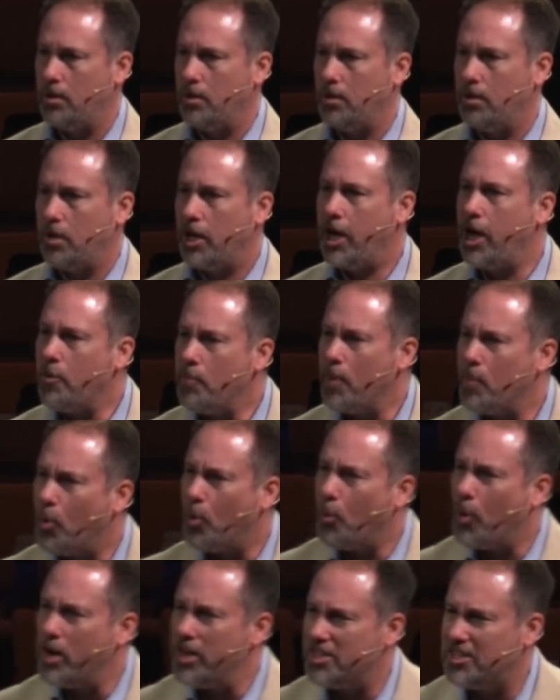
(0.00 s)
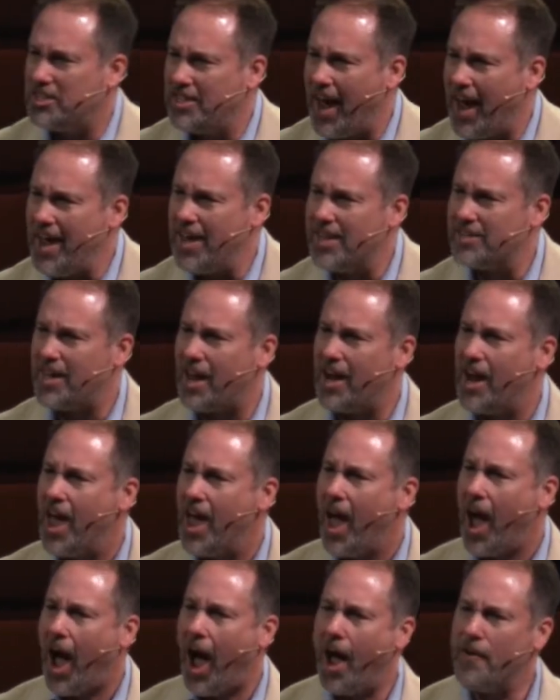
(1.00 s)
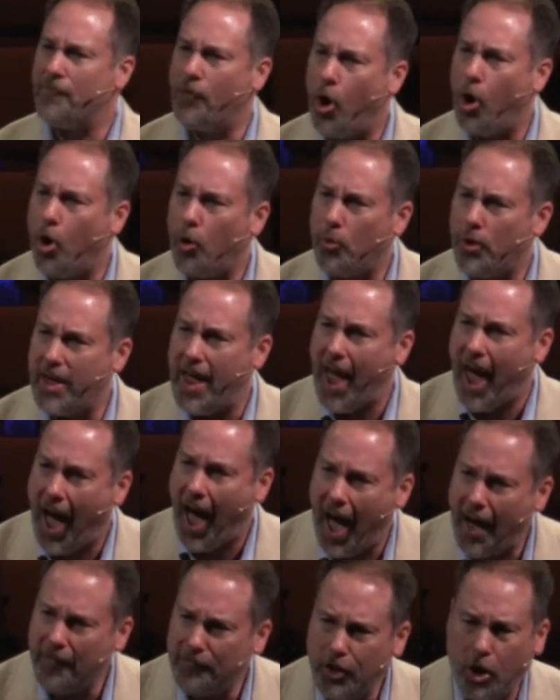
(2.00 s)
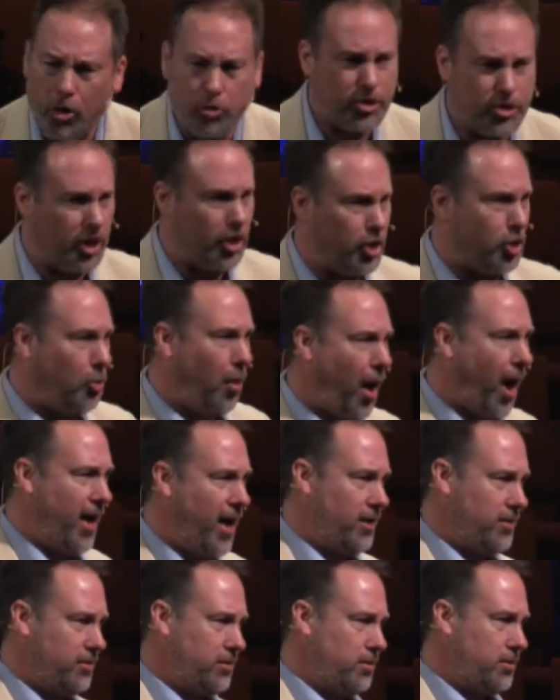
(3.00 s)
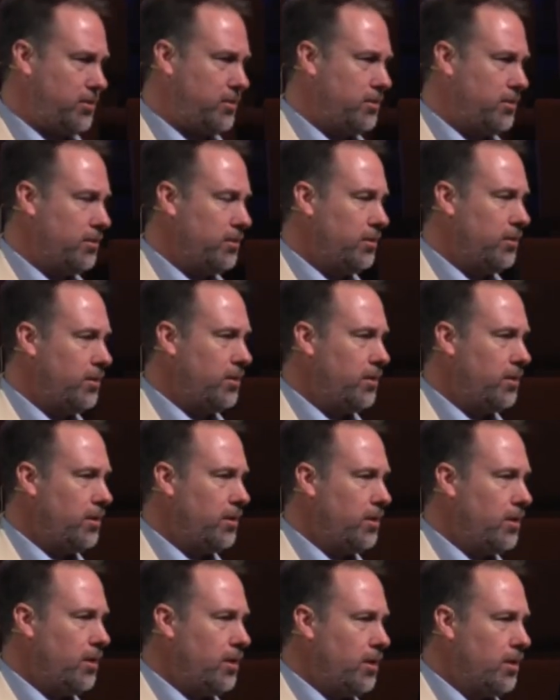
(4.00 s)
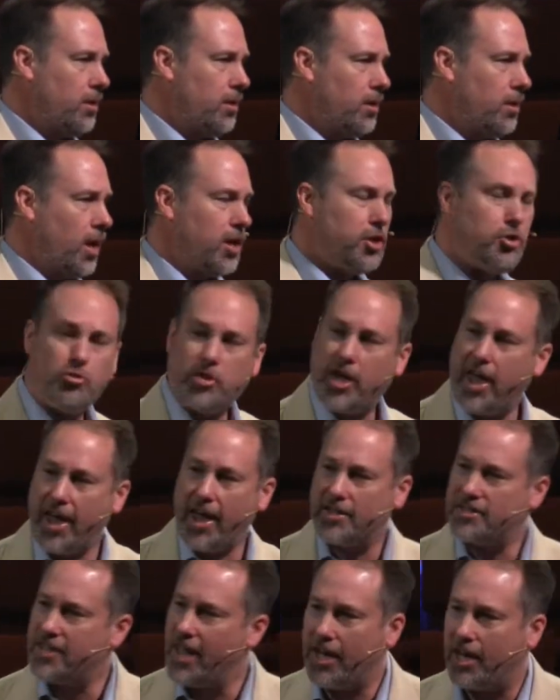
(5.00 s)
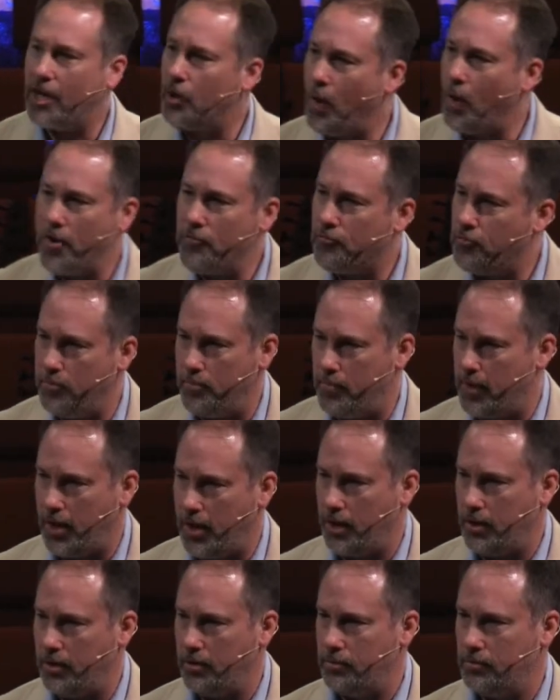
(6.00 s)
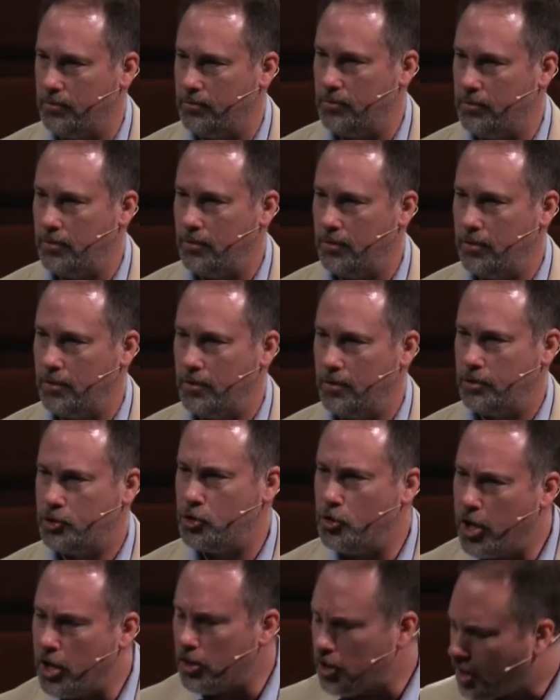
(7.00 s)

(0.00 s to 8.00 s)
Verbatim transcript: Hear me, but what he's saying is that I've already have those in Christ, and you can't take it away from me. Do you hear the